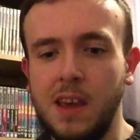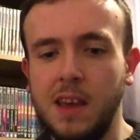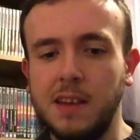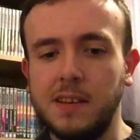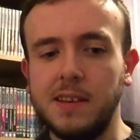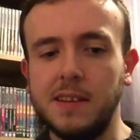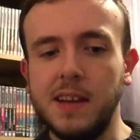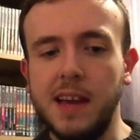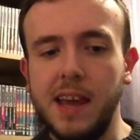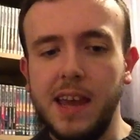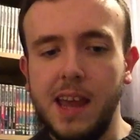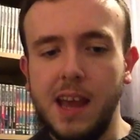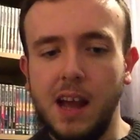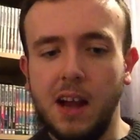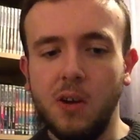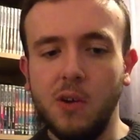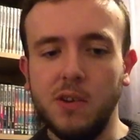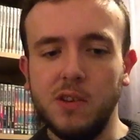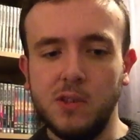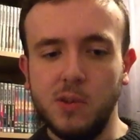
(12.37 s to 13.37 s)
Today
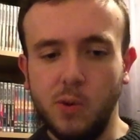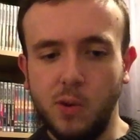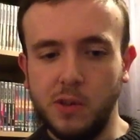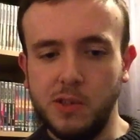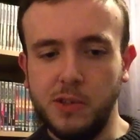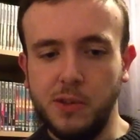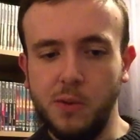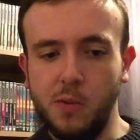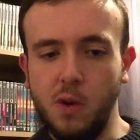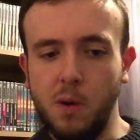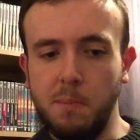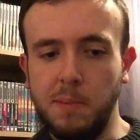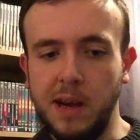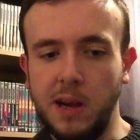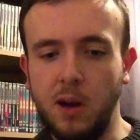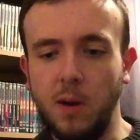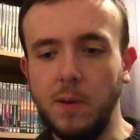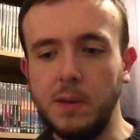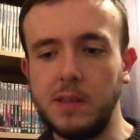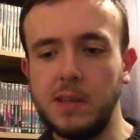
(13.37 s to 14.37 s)
I'm going to talk to you
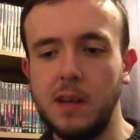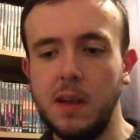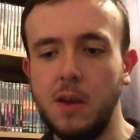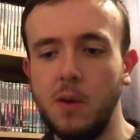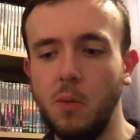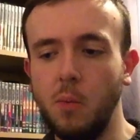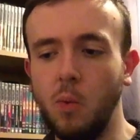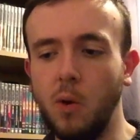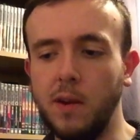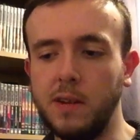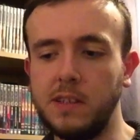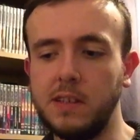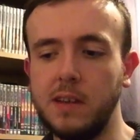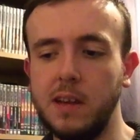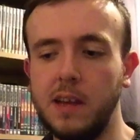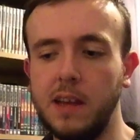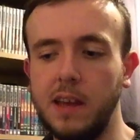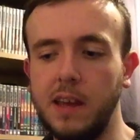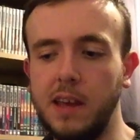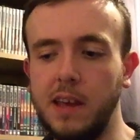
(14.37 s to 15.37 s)
about what
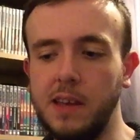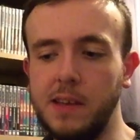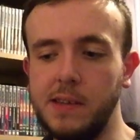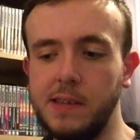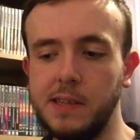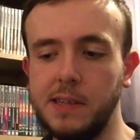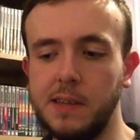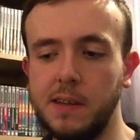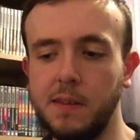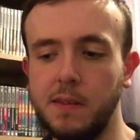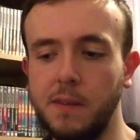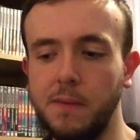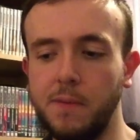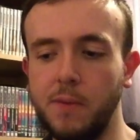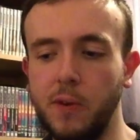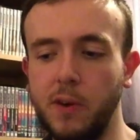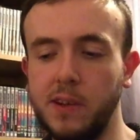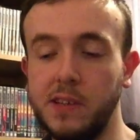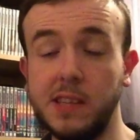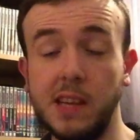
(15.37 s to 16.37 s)
is the
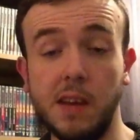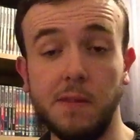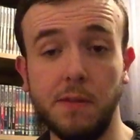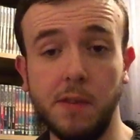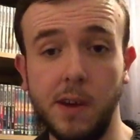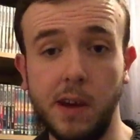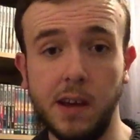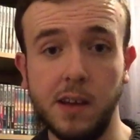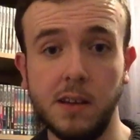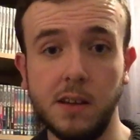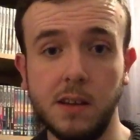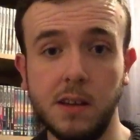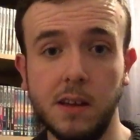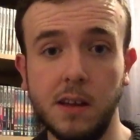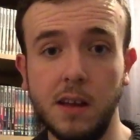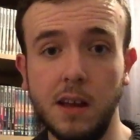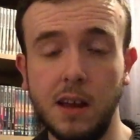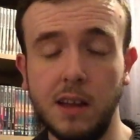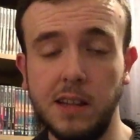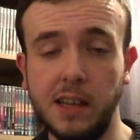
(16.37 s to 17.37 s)
first ever
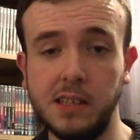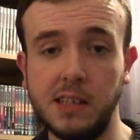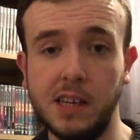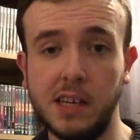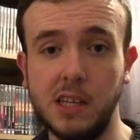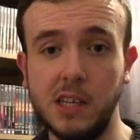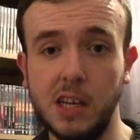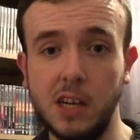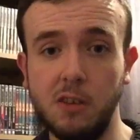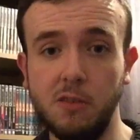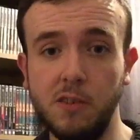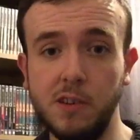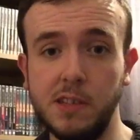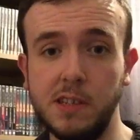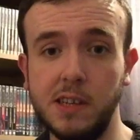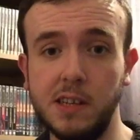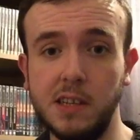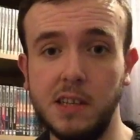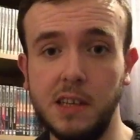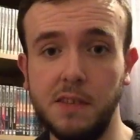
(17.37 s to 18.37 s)
Classic
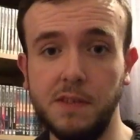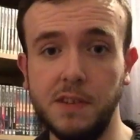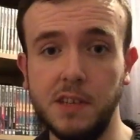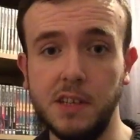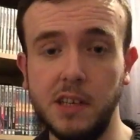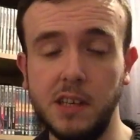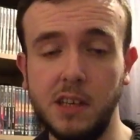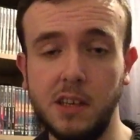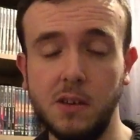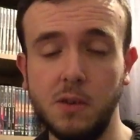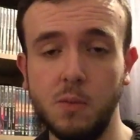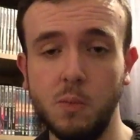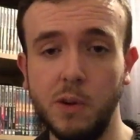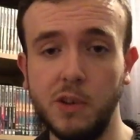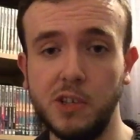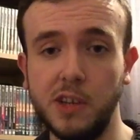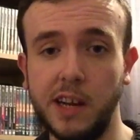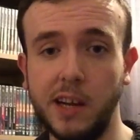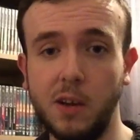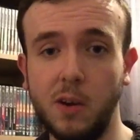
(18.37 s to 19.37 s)
Series DVD
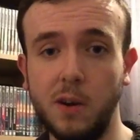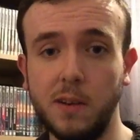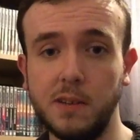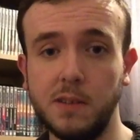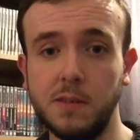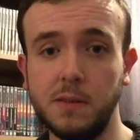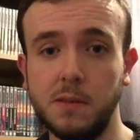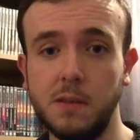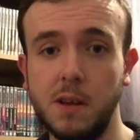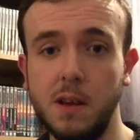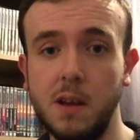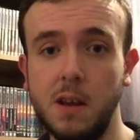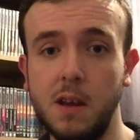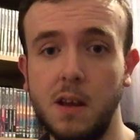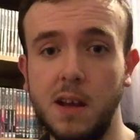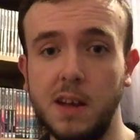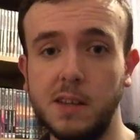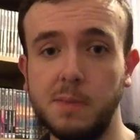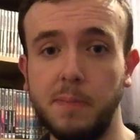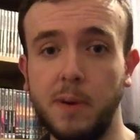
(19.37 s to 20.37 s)
which I got
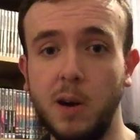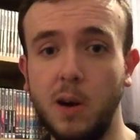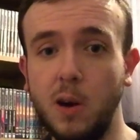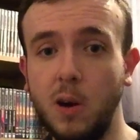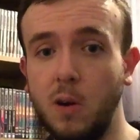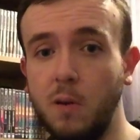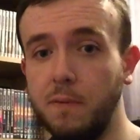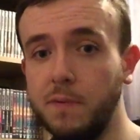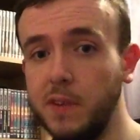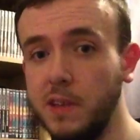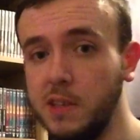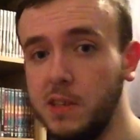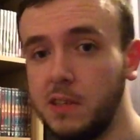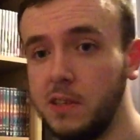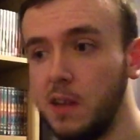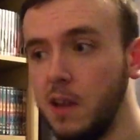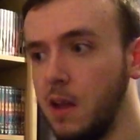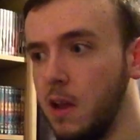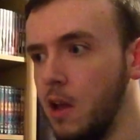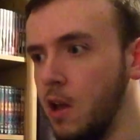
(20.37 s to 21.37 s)
as part of
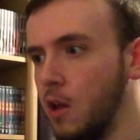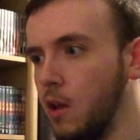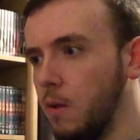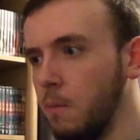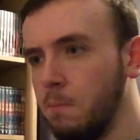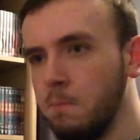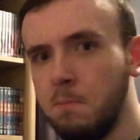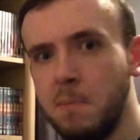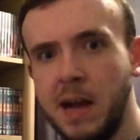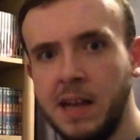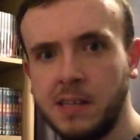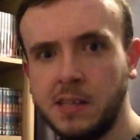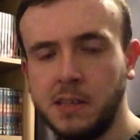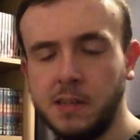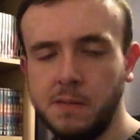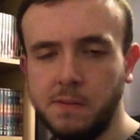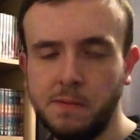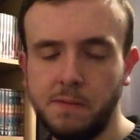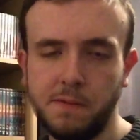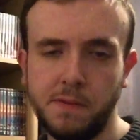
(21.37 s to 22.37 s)
this
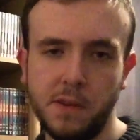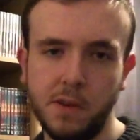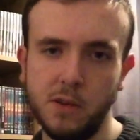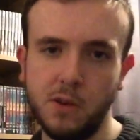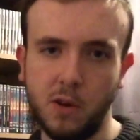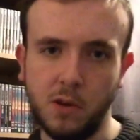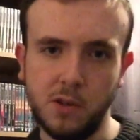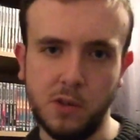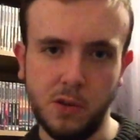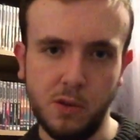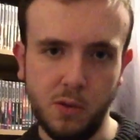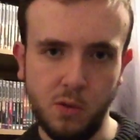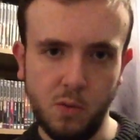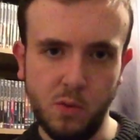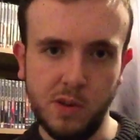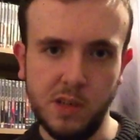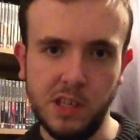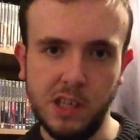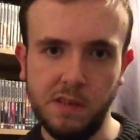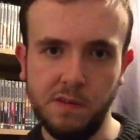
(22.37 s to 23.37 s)
massive Doctor Who
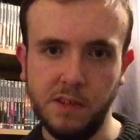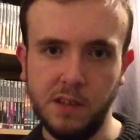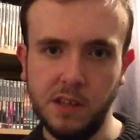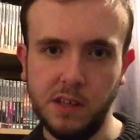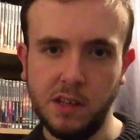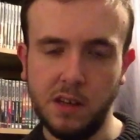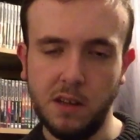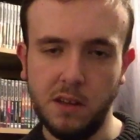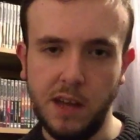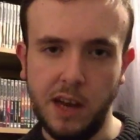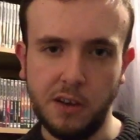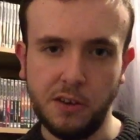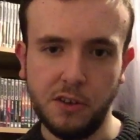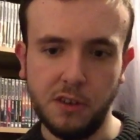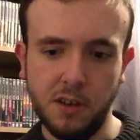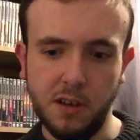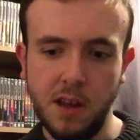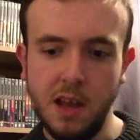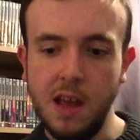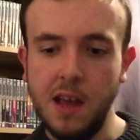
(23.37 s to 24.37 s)
DVD
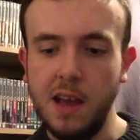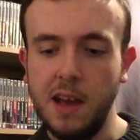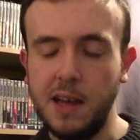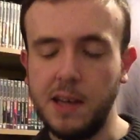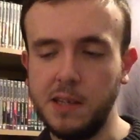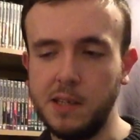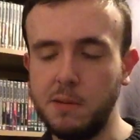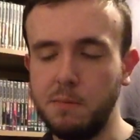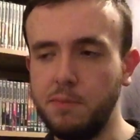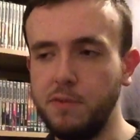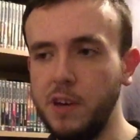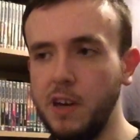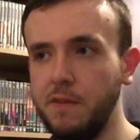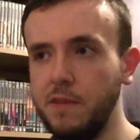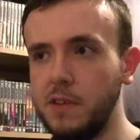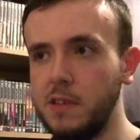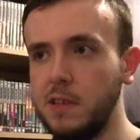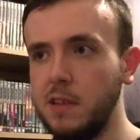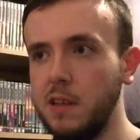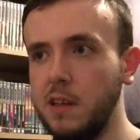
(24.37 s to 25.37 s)
collection, as
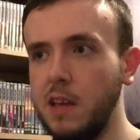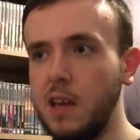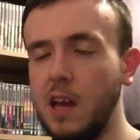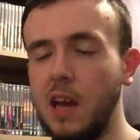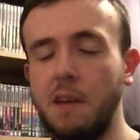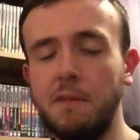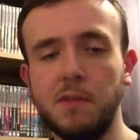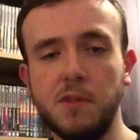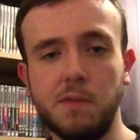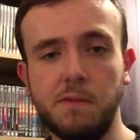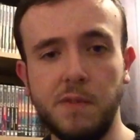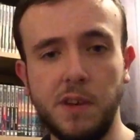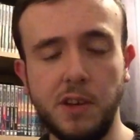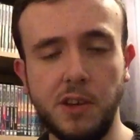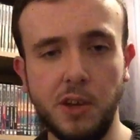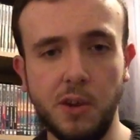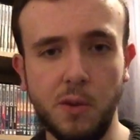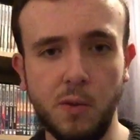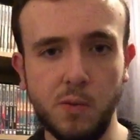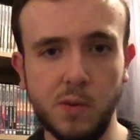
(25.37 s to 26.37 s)
previously I've done
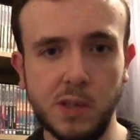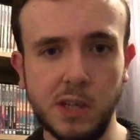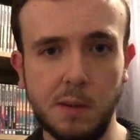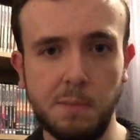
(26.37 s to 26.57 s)
videos